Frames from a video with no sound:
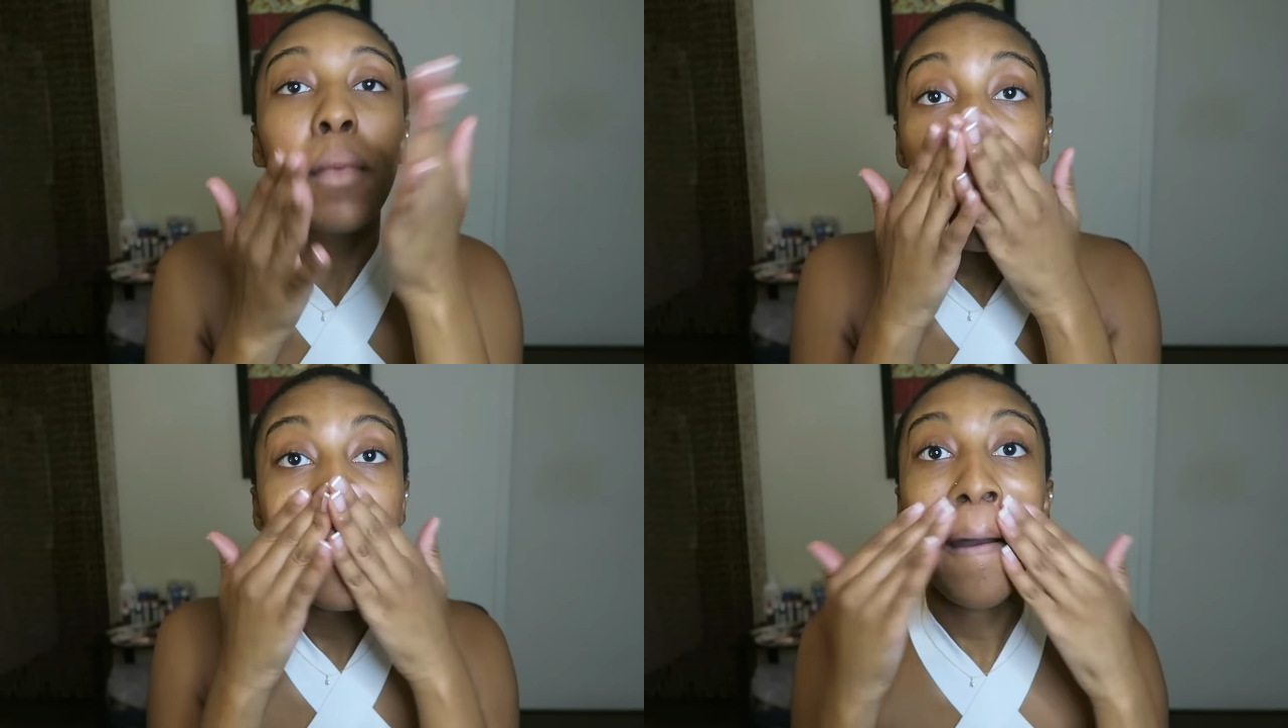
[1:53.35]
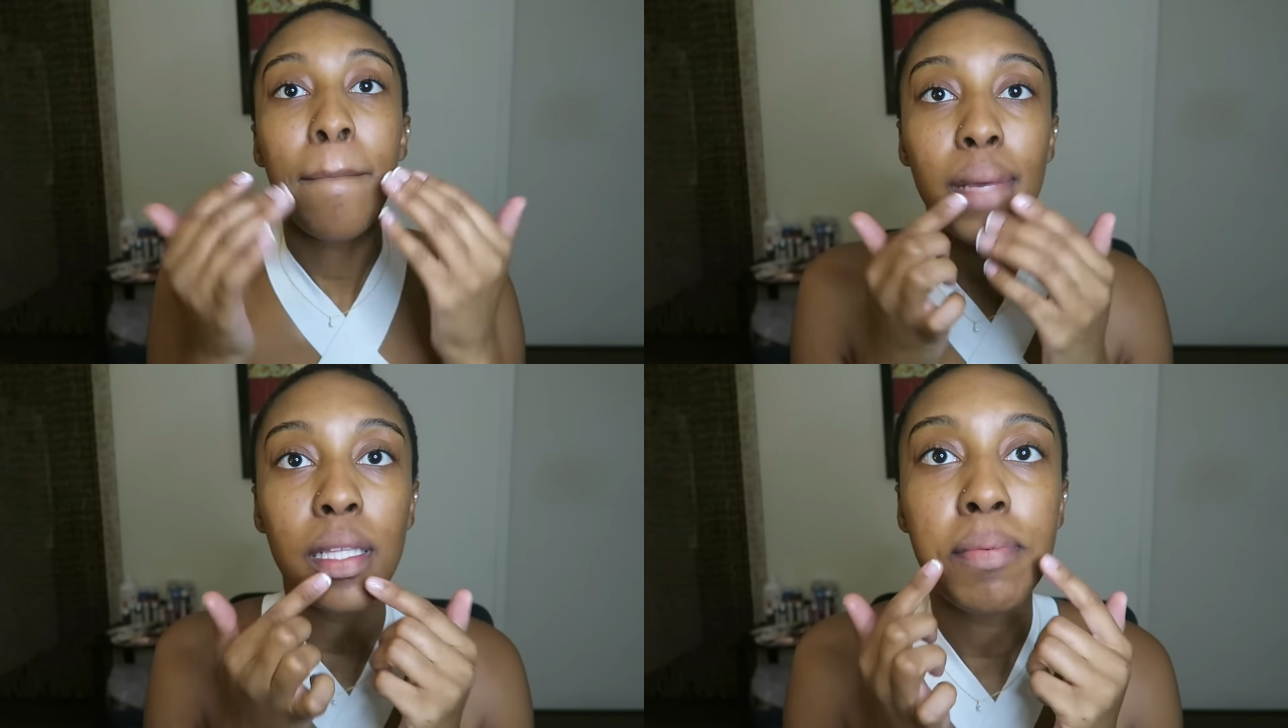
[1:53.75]
my god,
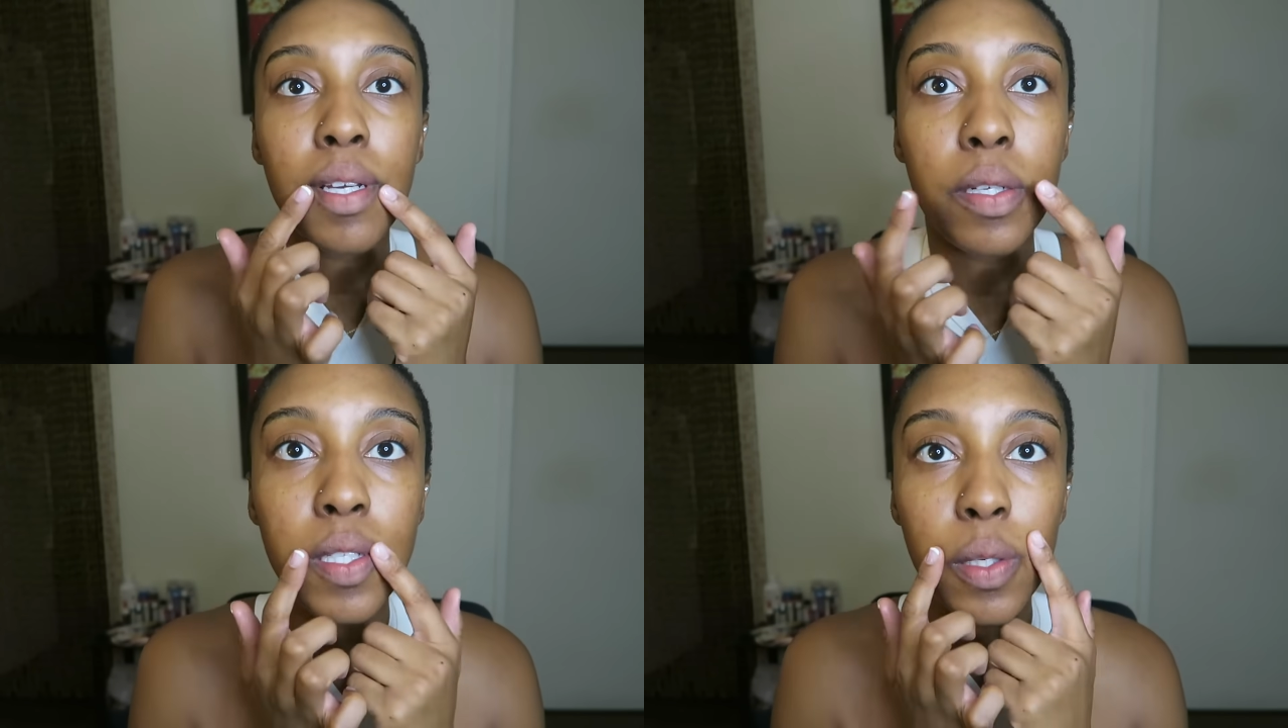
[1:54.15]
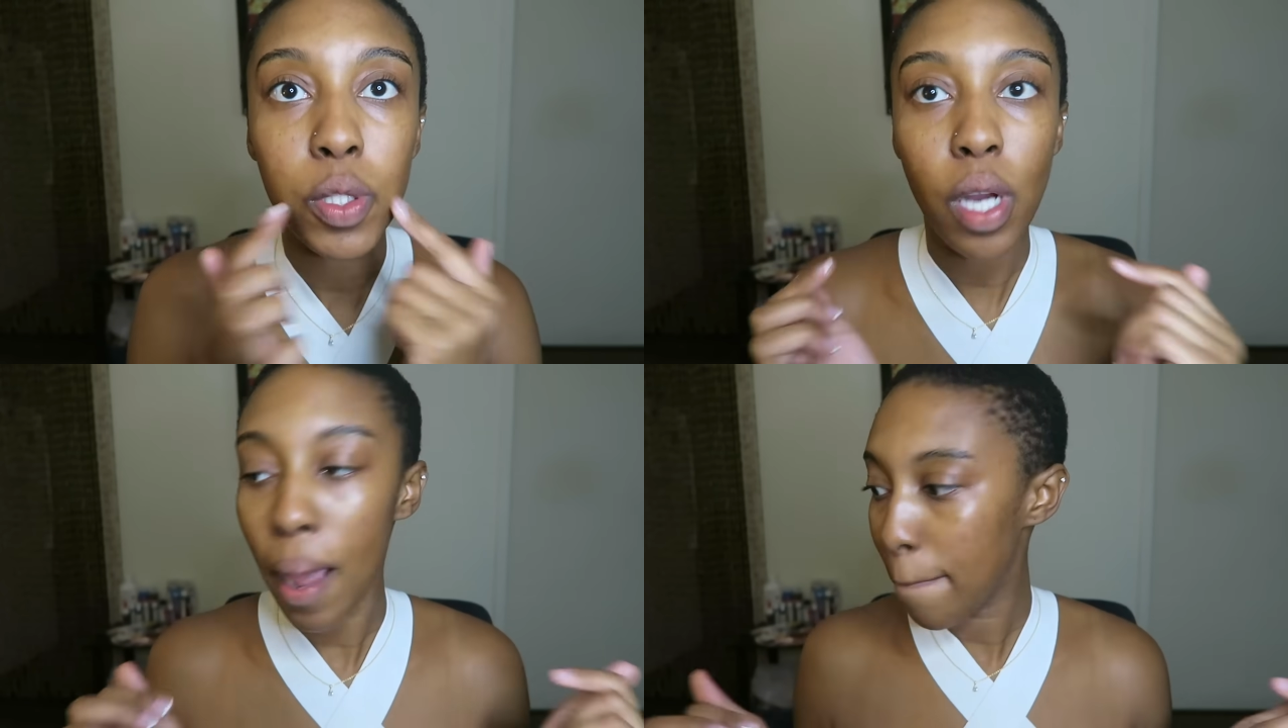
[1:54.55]
my lips are so
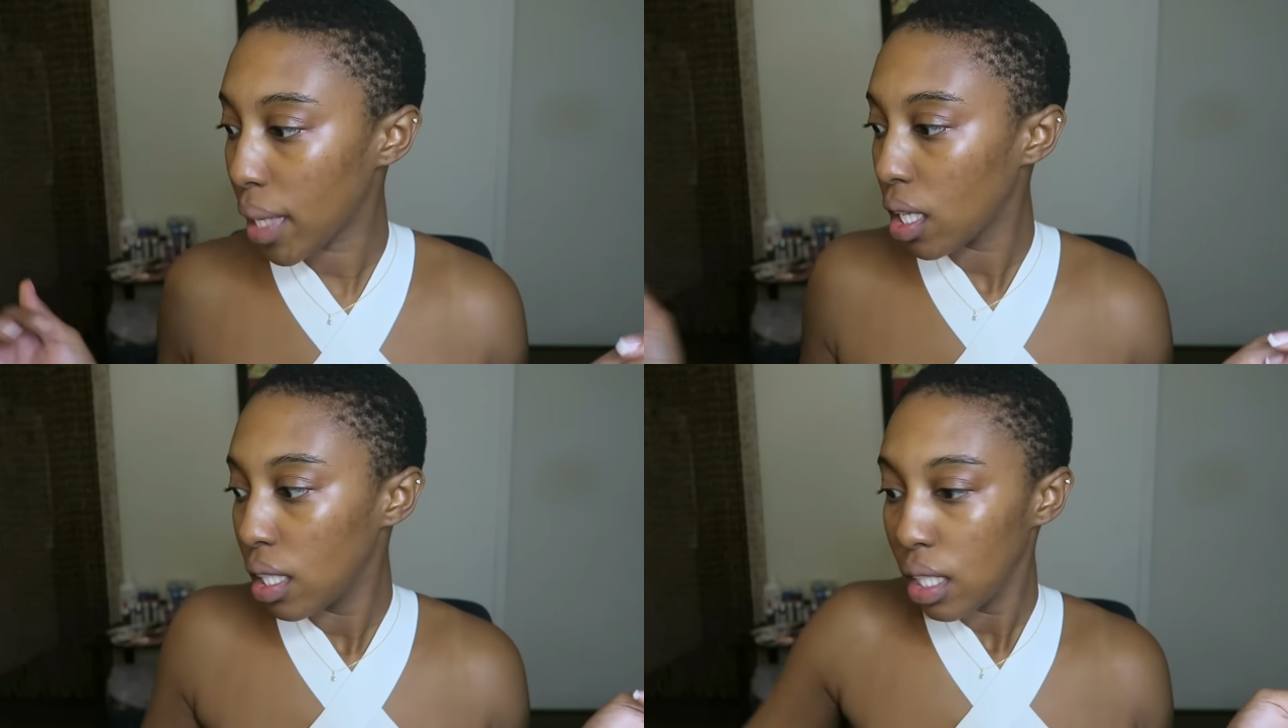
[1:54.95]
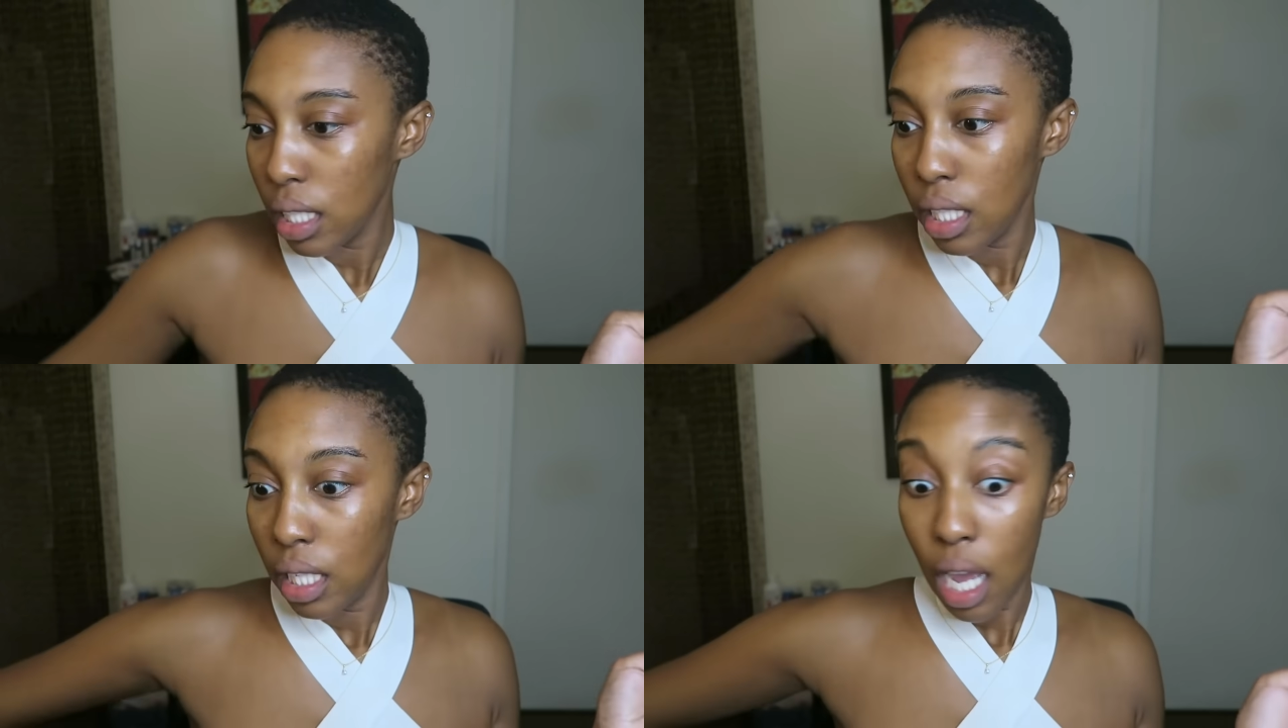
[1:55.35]
dry.
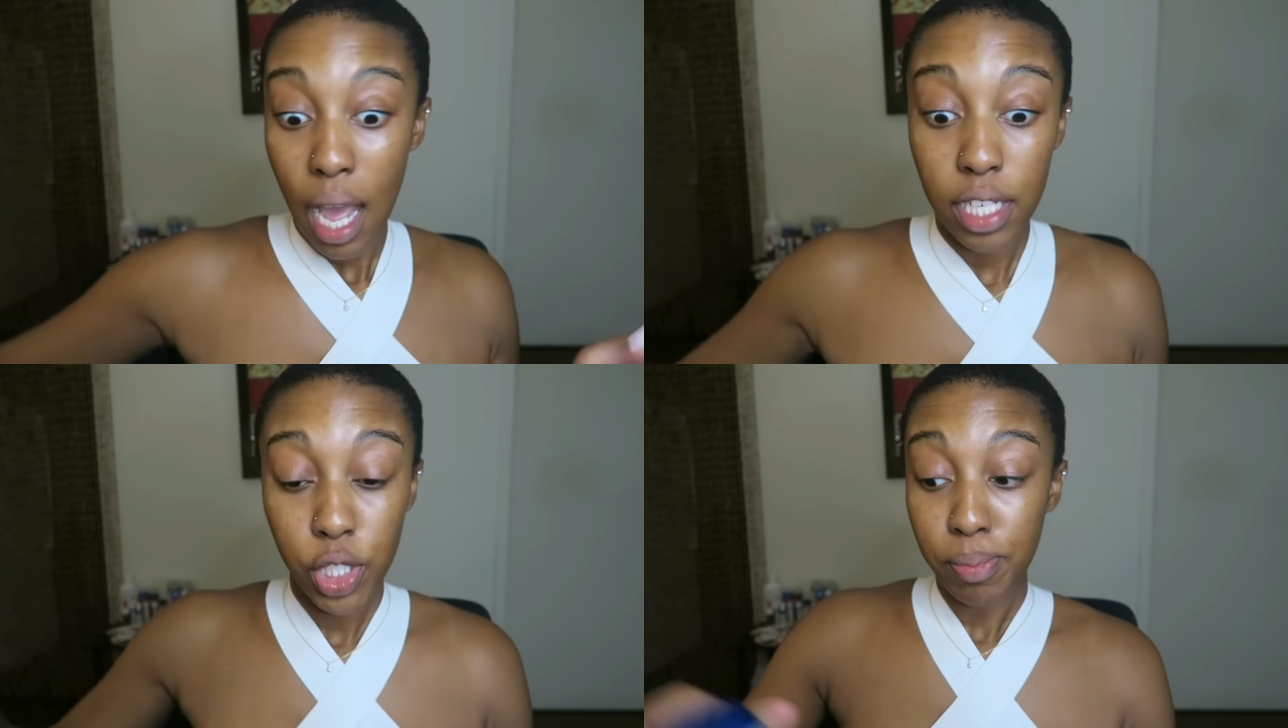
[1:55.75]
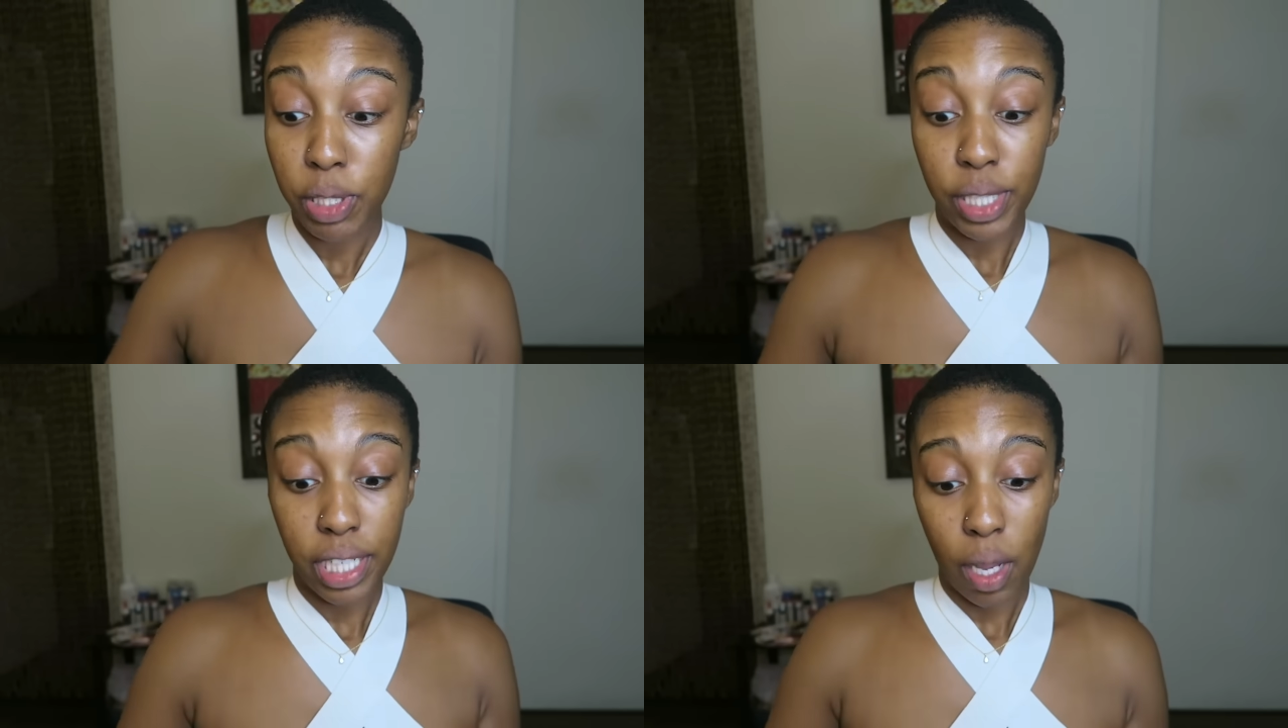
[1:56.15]
I should be
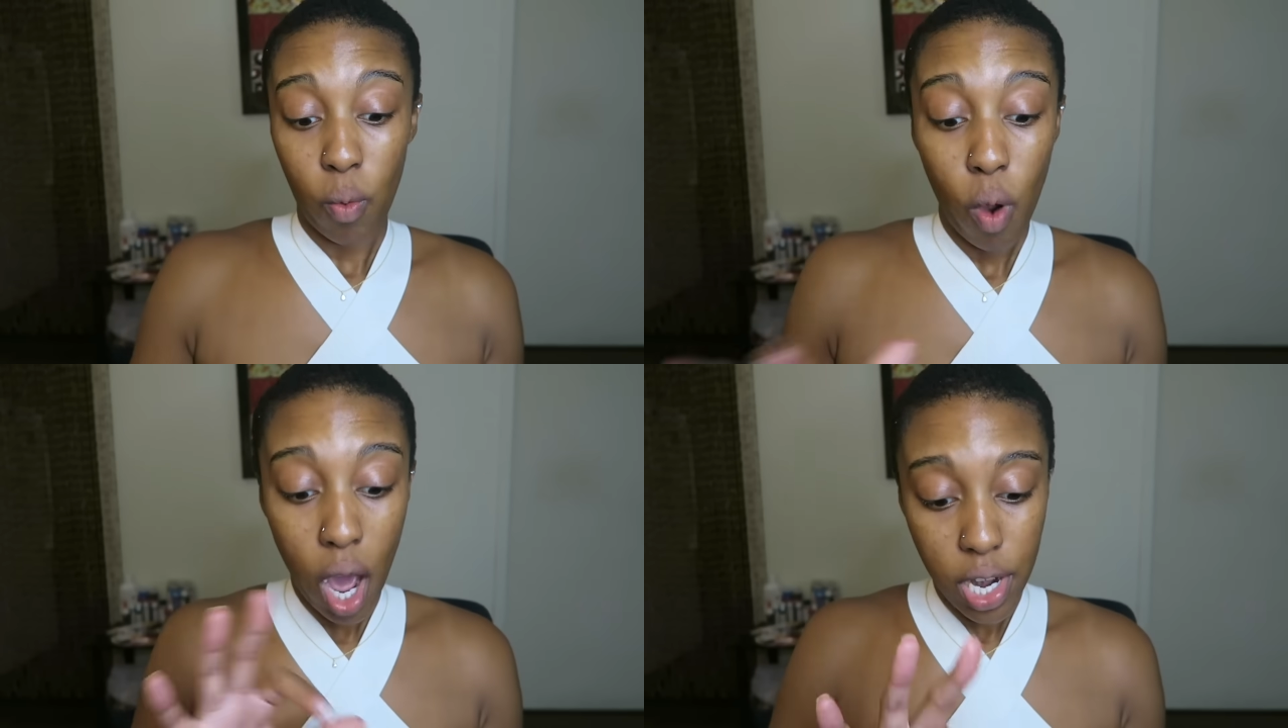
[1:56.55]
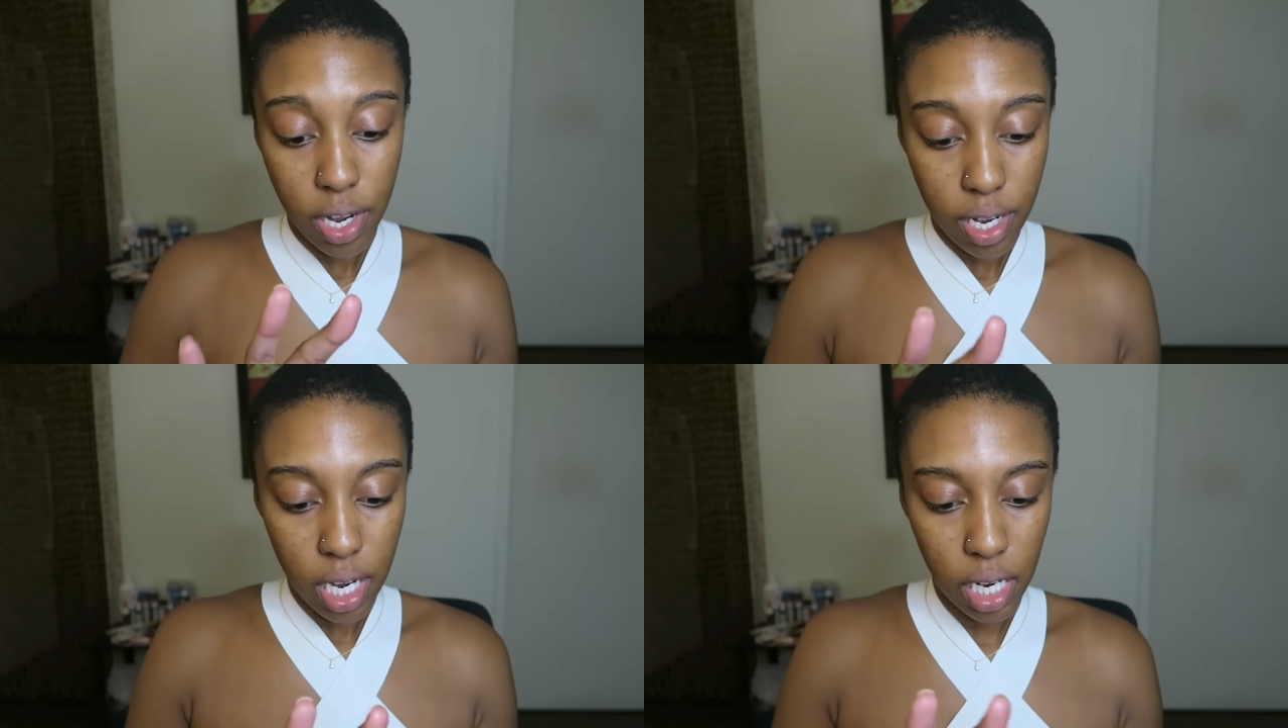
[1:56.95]
drinking
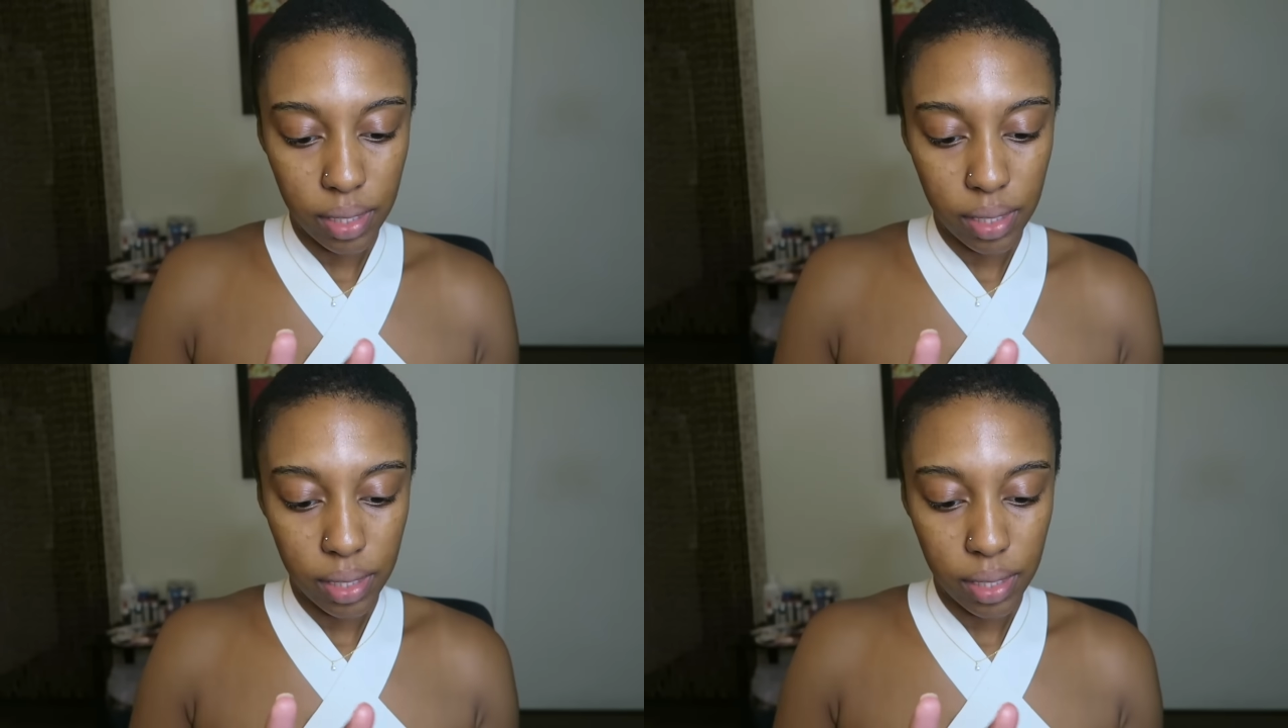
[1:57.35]
water.